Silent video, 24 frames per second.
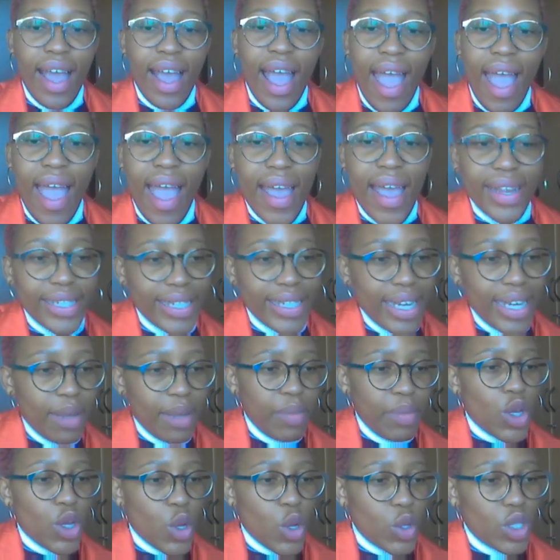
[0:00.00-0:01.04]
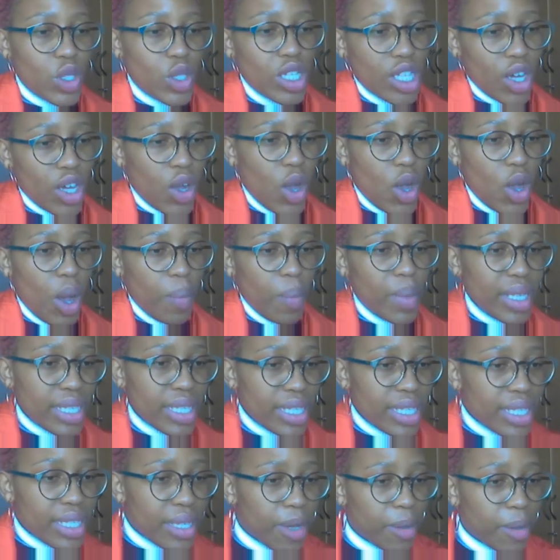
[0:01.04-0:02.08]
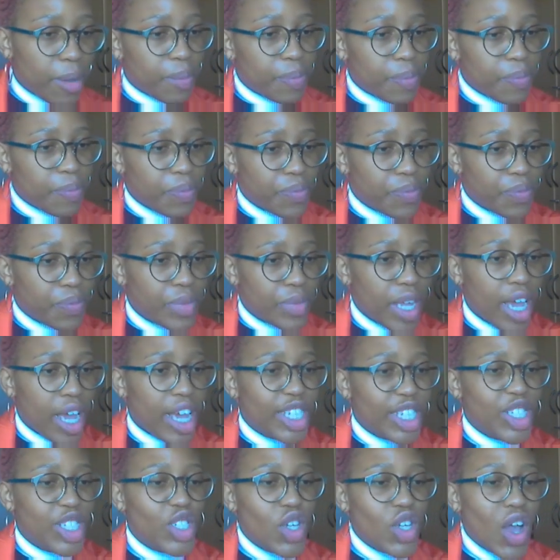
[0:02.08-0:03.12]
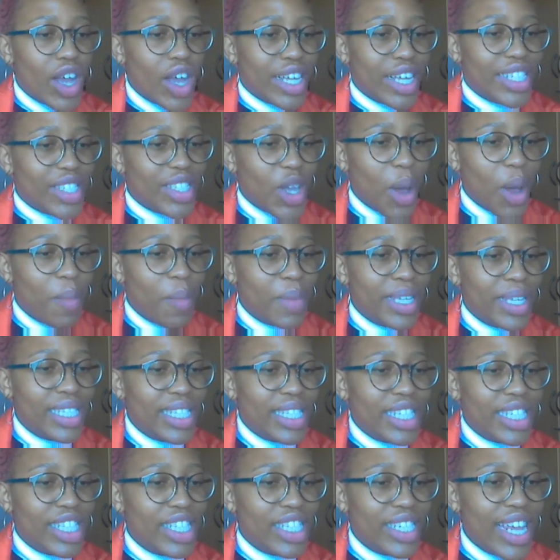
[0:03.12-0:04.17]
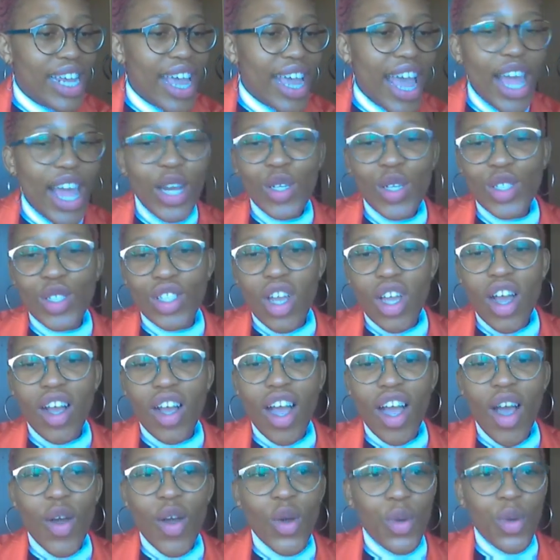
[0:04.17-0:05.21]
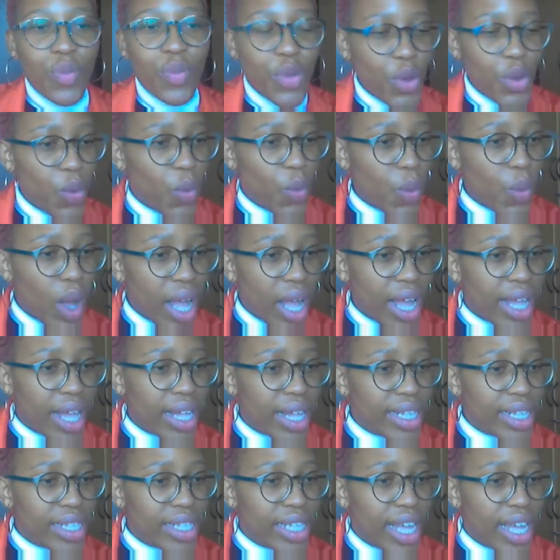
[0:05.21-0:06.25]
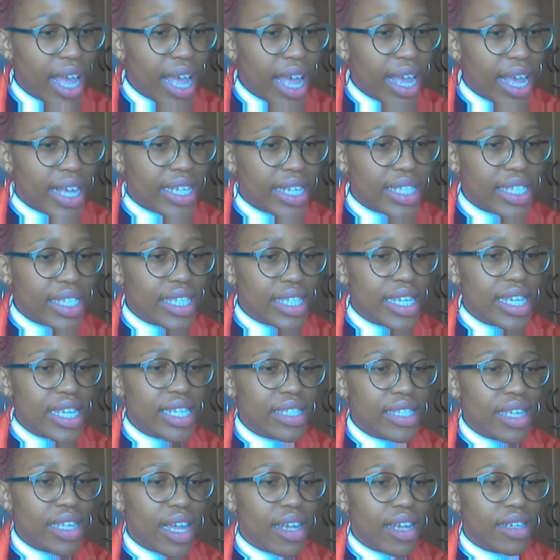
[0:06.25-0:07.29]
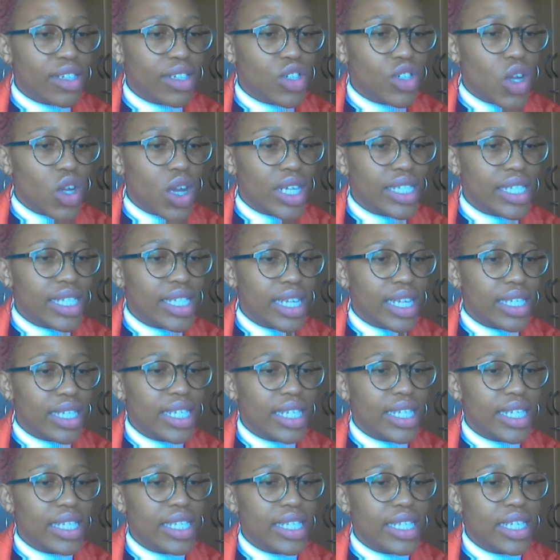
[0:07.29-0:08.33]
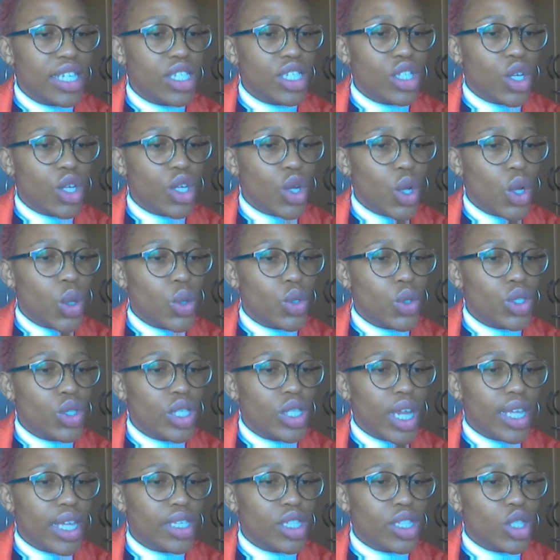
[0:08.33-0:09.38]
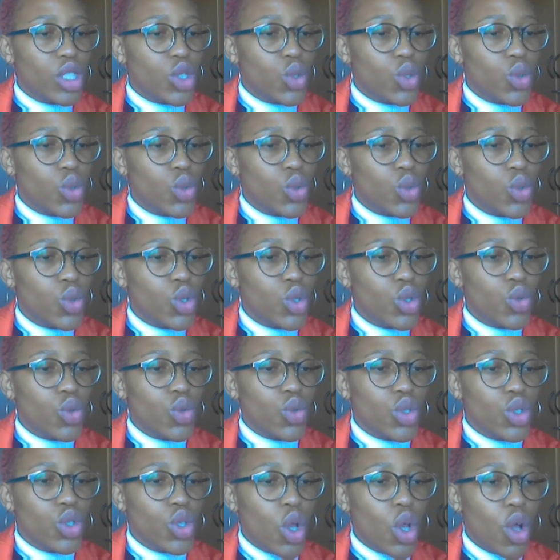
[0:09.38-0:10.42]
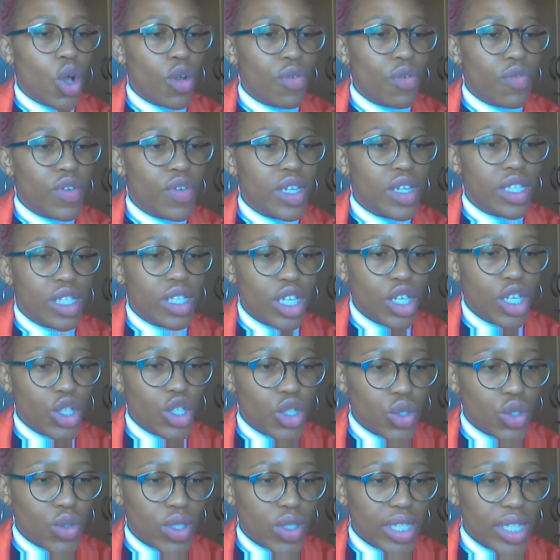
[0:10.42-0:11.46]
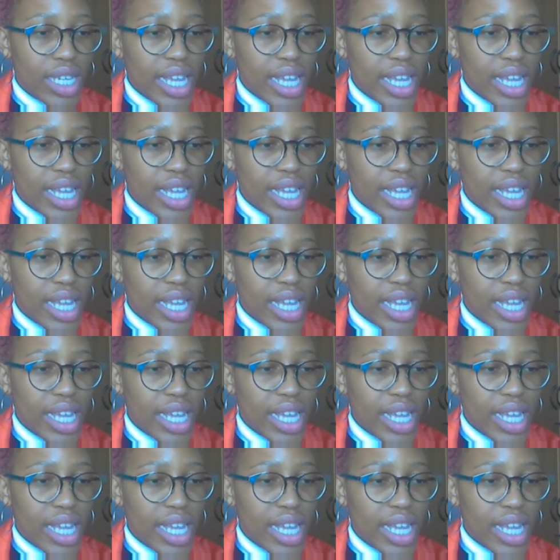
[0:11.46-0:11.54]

And let me go to the comments. Jacques is commenting today. Hello, Jacques. I hope you're well. Jacques says he sees the coach as the tool to resolve his issues.